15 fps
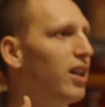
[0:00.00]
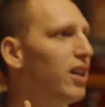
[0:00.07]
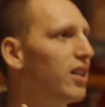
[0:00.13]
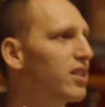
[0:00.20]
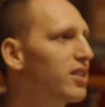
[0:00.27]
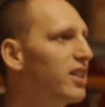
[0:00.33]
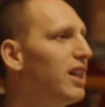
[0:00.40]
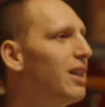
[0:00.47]

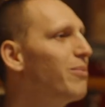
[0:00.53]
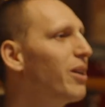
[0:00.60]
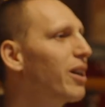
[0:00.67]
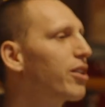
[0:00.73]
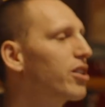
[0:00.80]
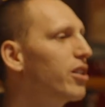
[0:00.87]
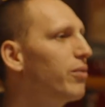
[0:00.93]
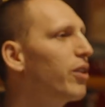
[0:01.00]
seem
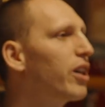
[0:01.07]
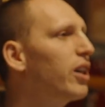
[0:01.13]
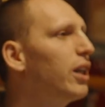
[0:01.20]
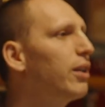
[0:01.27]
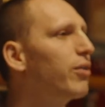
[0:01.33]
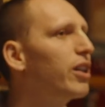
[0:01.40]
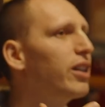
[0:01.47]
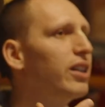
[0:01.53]
actually very,
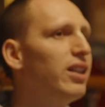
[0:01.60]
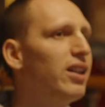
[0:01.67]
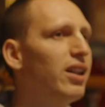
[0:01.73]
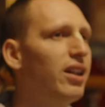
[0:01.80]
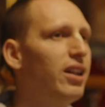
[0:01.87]
very